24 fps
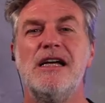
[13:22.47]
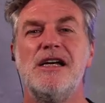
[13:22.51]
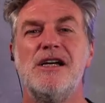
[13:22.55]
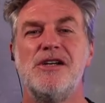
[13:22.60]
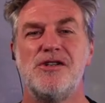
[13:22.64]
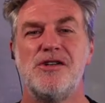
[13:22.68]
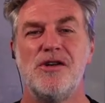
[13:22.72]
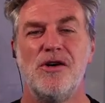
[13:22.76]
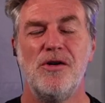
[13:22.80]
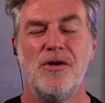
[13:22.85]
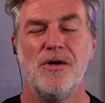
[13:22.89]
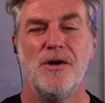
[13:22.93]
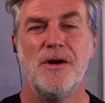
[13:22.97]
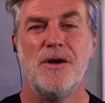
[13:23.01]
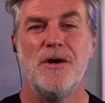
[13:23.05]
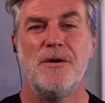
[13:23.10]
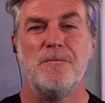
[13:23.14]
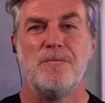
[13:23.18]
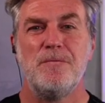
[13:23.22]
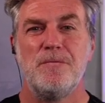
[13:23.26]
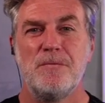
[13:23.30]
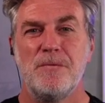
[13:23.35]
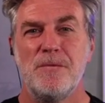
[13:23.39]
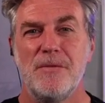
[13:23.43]
So
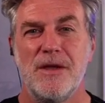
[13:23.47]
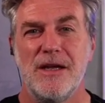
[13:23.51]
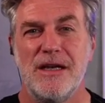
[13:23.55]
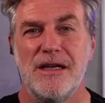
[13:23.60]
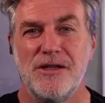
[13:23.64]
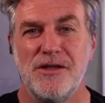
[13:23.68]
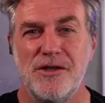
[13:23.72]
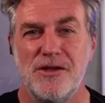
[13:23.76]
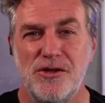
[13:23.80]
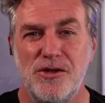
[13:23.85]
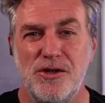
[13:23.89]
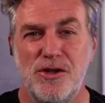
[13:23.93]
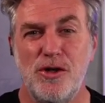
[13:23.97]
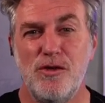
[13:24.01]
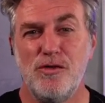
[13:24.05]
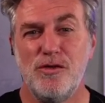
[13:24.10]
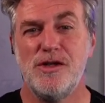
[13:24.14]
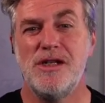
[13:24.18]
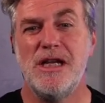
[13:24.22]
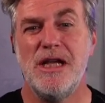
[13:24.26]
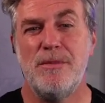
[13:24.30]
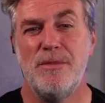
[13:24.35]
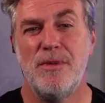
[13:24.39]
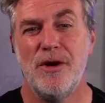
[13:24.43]
too
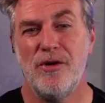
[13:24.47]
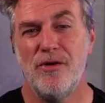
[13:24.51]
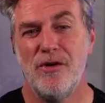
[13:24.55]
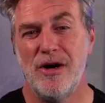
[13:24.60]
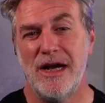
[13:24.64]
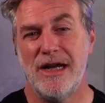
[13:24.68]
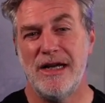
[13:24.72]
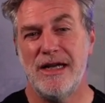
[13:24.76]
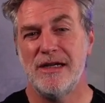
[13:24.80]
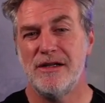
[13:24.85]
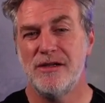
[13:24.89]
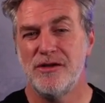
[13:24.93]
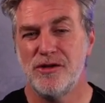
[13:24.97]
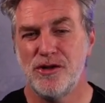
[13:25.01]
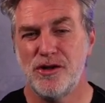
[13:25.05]
steep a gradient,